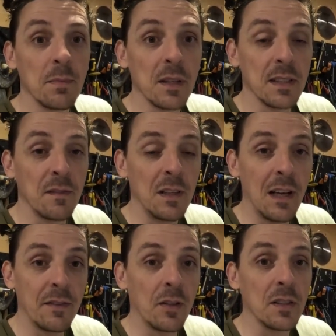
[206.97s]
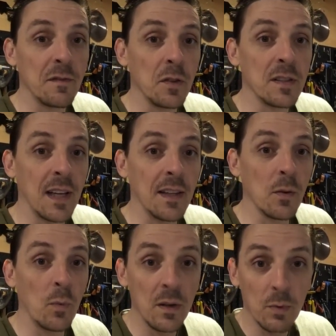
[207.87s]
because if you left it on its footstand,
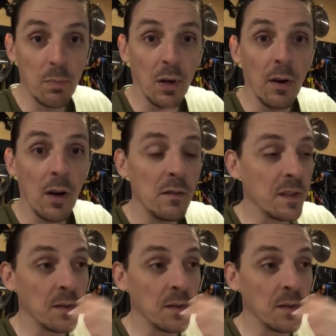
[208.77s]
the wind would blow it over.